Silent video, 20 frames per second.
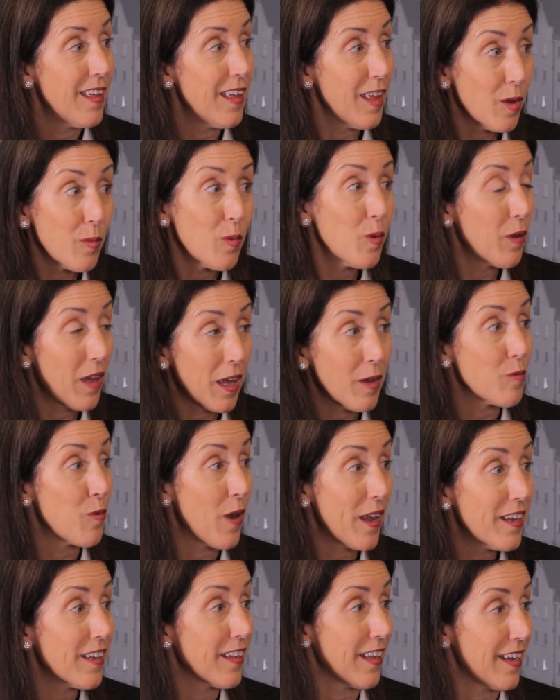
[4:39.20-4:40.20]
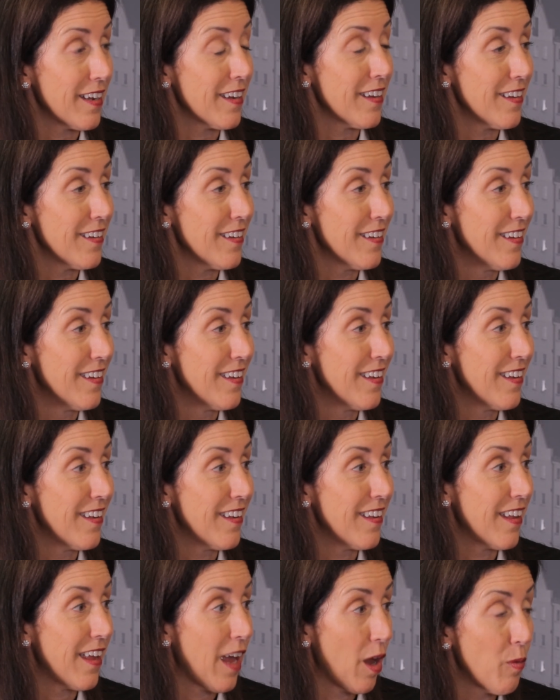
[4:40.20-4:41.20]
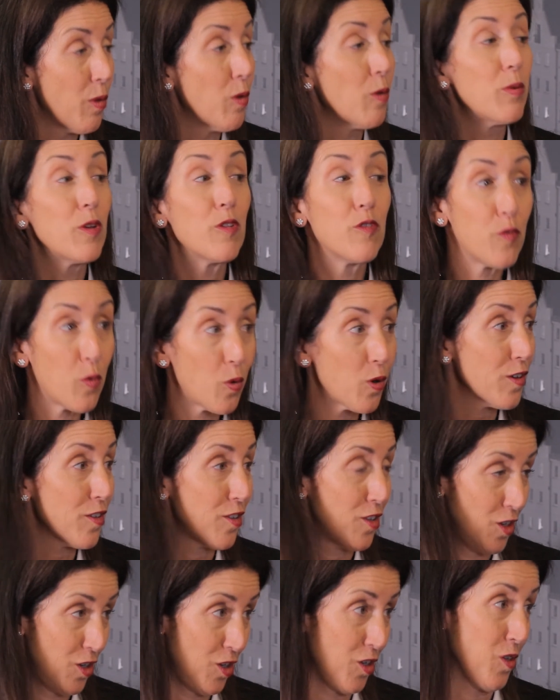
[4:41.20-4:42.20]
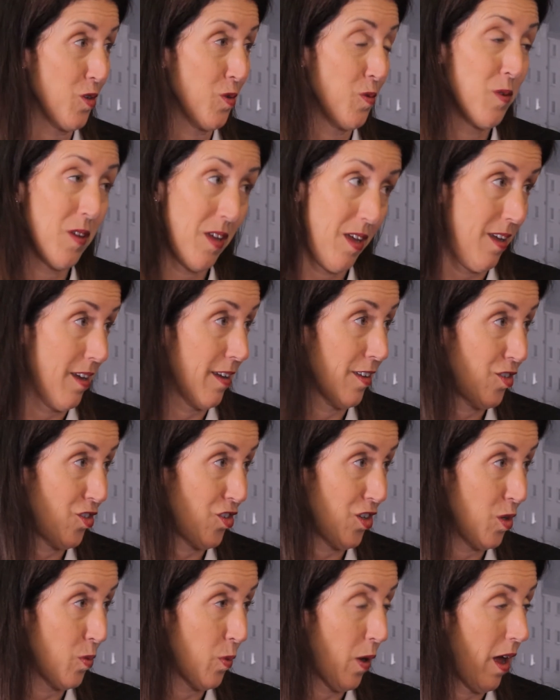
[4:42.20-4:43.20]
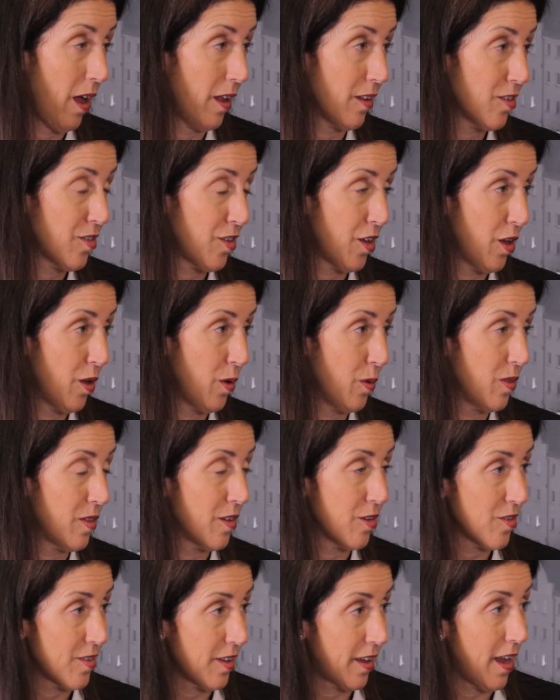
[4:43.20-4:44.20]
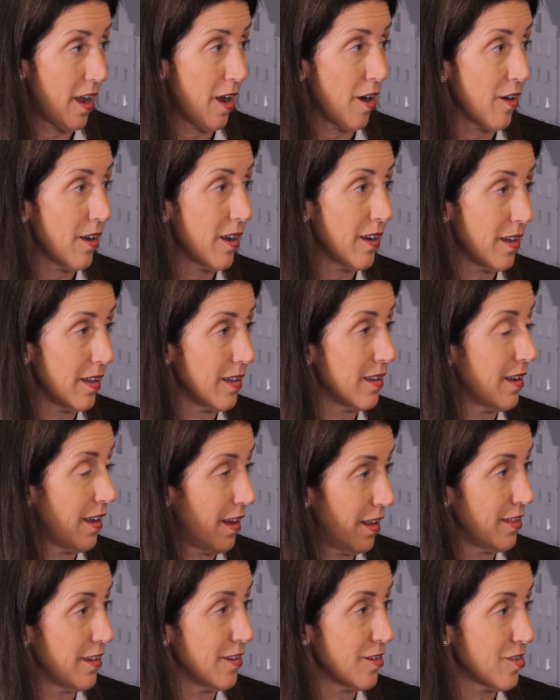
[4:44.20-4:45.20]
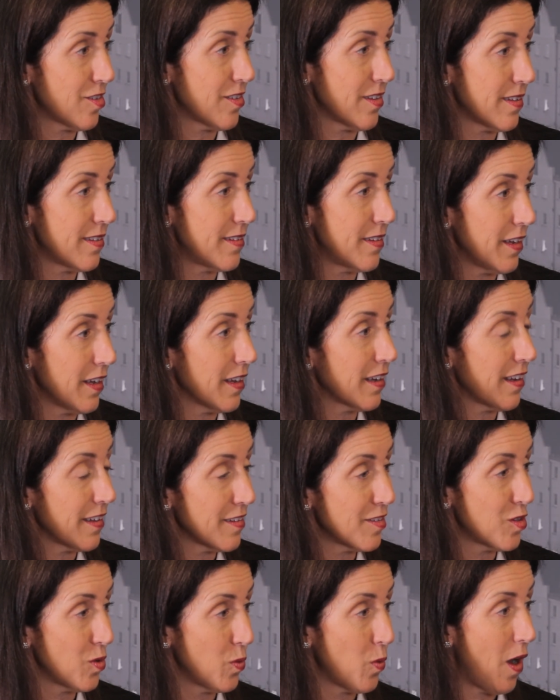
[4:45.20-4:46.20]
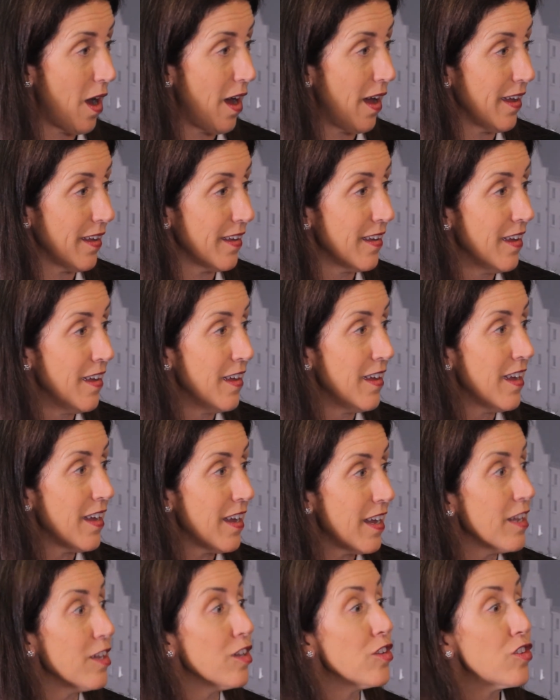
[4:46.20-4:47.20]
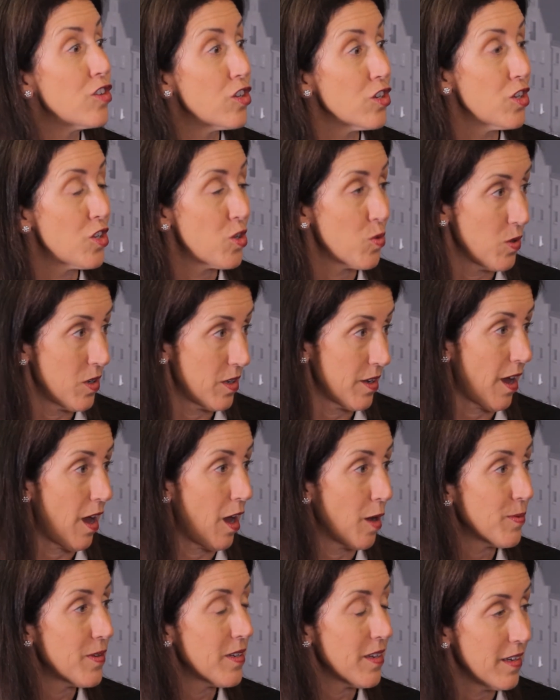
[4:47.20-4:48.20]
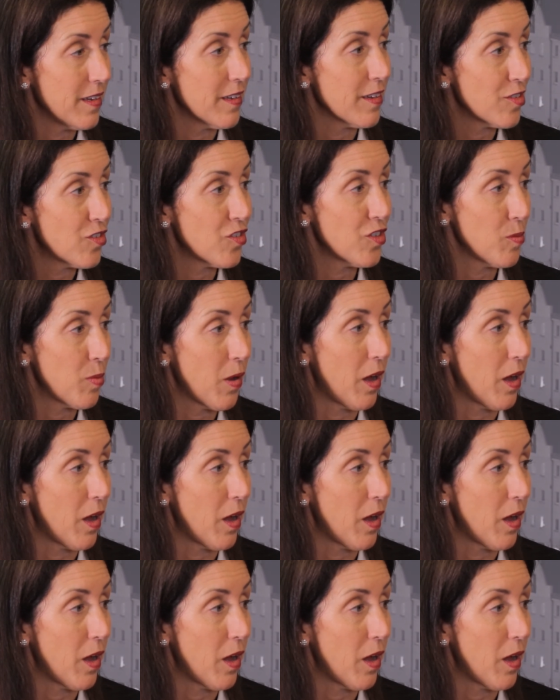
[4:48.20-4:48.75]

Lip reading: it will get regulated. and we will be forced to do ESG well. So there's the carrot and there's the stick as to why it is good to adopt ESG